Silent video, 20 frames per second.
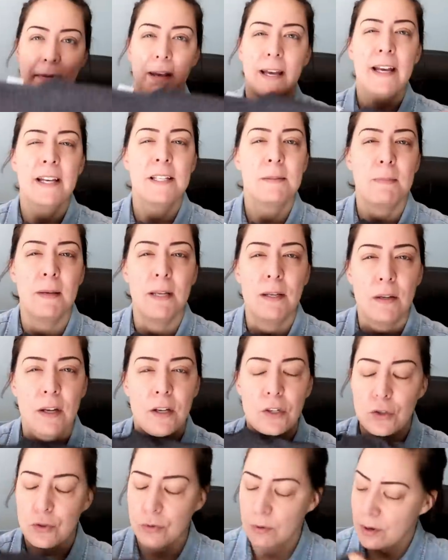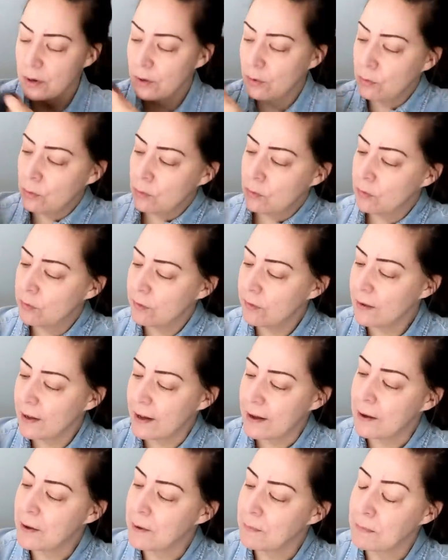My husband drove
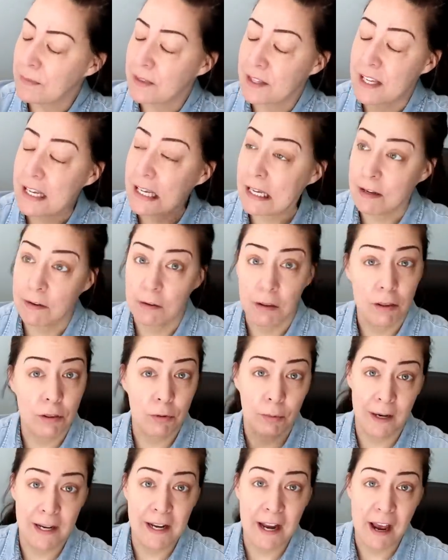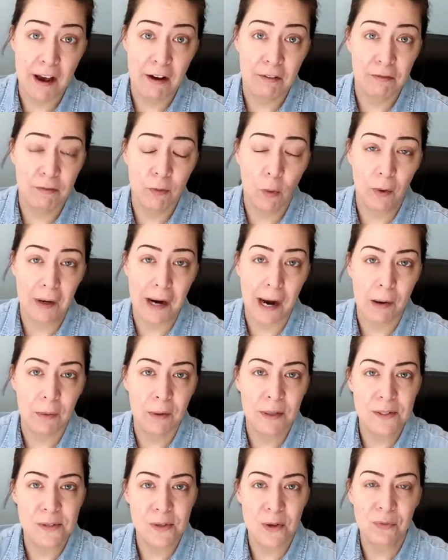um, the three and a half, four
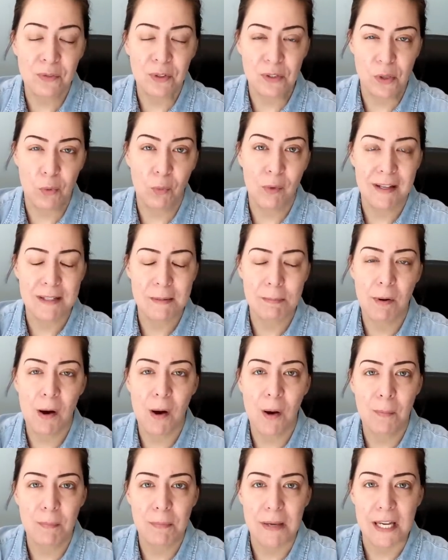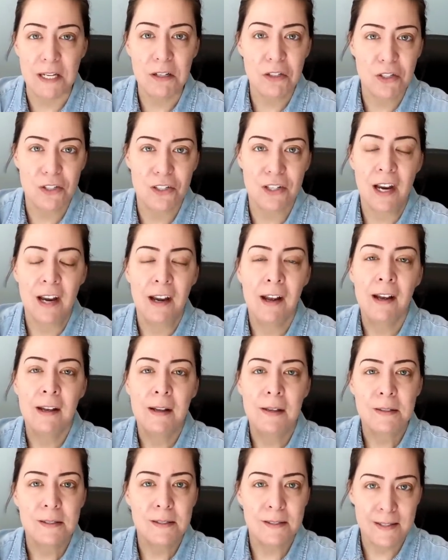hours over to West Palm Beach,
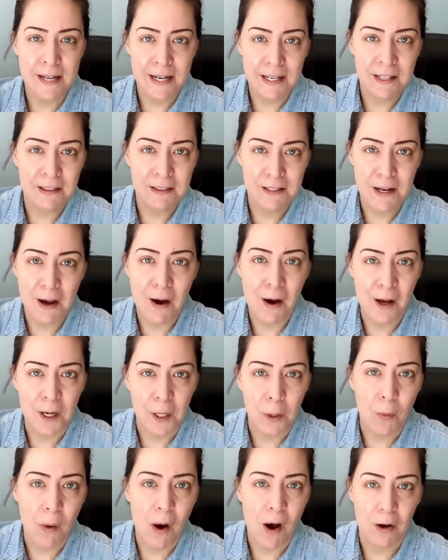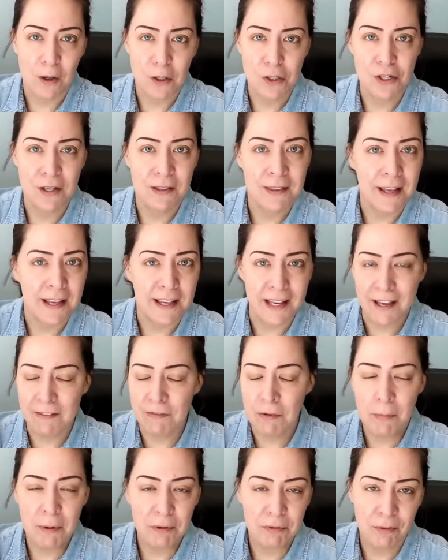stayed at the auto auction, they
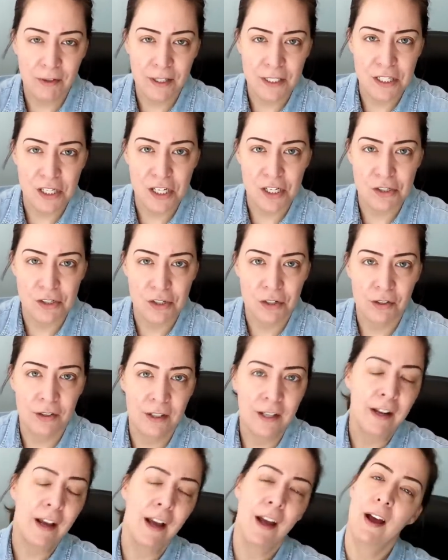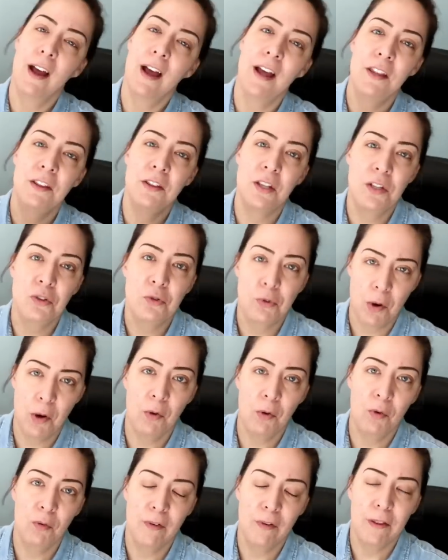gave him a free t-shirt, and then
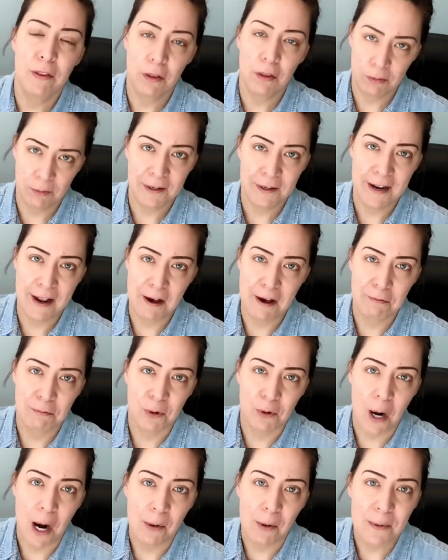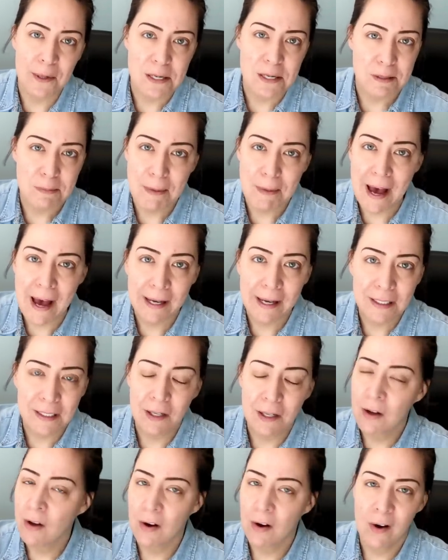drove the three and a half, four hours
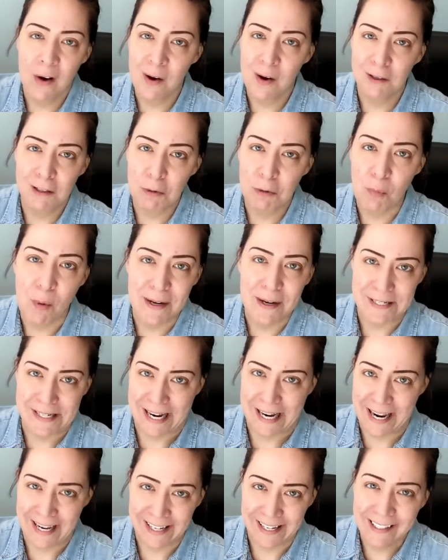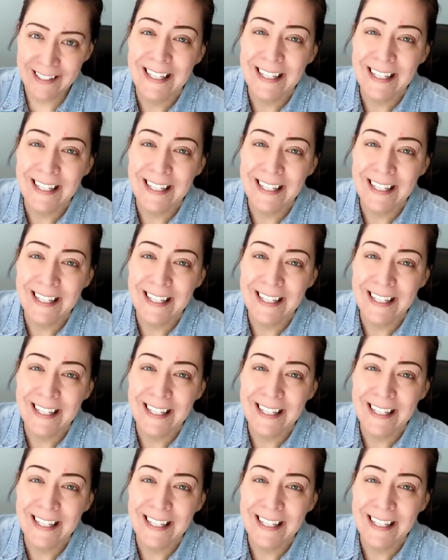back, all in one day.